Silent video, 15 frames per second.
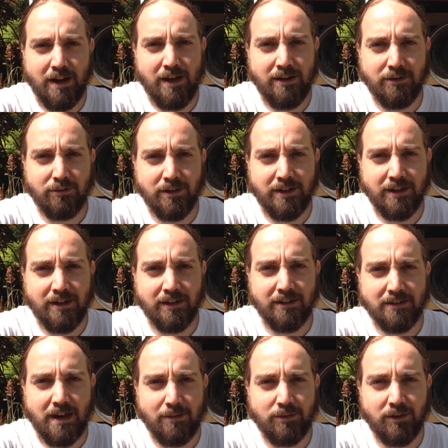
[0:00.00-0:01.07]
It is
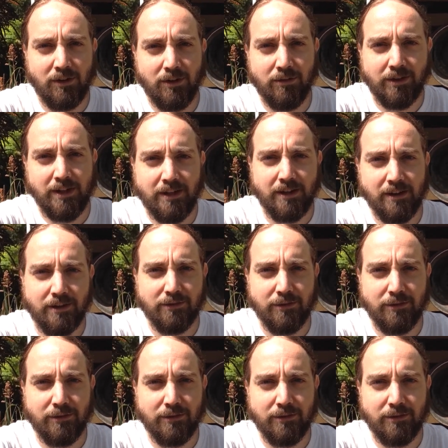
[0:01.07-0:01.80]
ridiculous, absolutely ridiculous